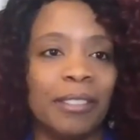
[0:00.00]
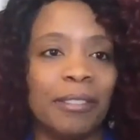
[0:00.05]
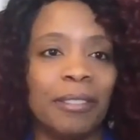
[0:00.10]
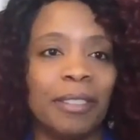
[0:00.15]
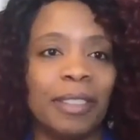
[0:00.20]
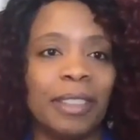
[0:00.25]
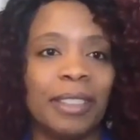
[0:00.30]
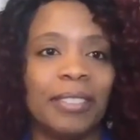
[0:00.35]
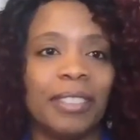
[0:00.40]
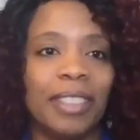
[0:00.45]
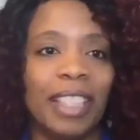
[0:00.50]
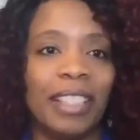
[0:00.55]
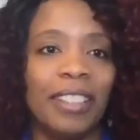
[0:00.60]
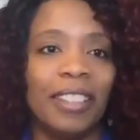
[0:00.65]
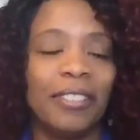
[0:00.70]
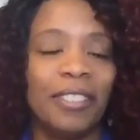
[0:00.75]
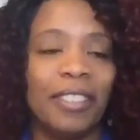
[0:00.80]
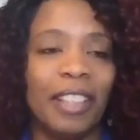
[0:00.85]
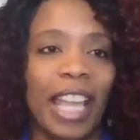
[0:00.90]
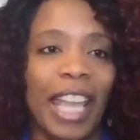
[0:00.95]
a
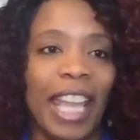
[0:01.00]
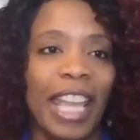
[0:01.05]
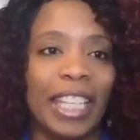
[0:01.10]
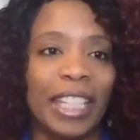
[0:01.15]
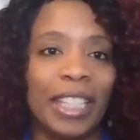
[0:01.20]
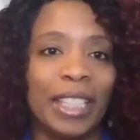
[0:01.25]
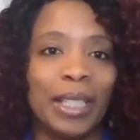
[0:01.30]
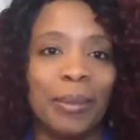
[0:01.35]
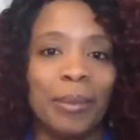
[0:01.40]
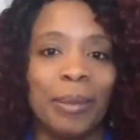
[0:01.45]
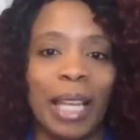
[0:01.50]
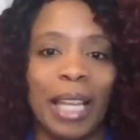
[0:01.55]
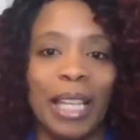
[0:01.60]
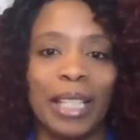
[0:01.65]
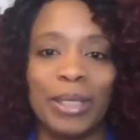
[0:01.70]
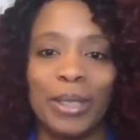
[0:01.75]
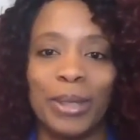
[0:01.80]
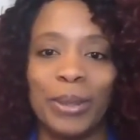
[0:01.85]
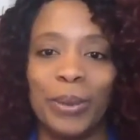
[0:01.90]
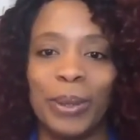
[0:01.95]
hand up,
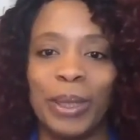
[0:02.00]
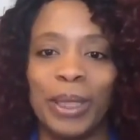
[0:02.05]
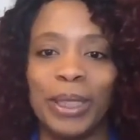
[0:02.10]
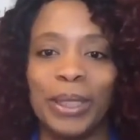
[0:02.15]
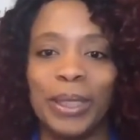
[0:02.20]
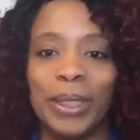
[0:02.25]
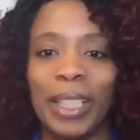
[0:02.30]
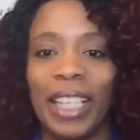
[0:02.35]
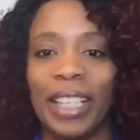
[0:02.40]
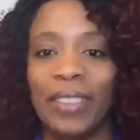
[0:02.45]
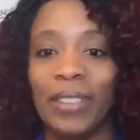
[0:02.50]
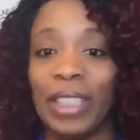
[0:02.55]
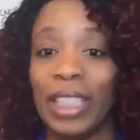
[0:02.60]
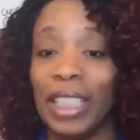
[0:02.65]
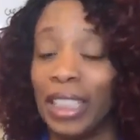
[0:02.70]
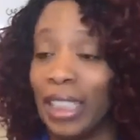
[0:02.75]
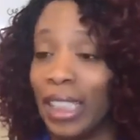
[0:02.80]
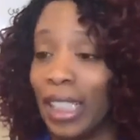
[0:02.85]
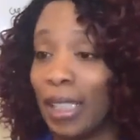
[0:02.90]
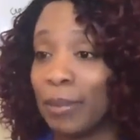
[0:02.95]
as you will, when
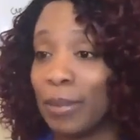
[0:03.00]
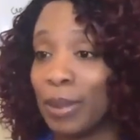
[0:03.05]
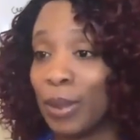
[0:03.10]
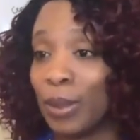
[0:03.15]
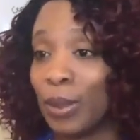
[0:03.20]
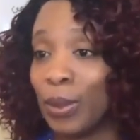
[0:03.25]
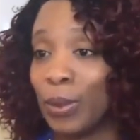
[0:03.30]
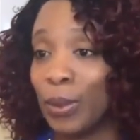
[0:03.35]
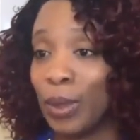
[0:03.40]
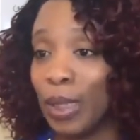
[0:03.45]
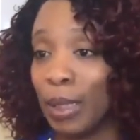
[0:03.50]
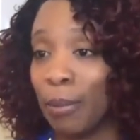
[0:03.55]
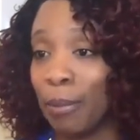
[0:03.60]
it comes to them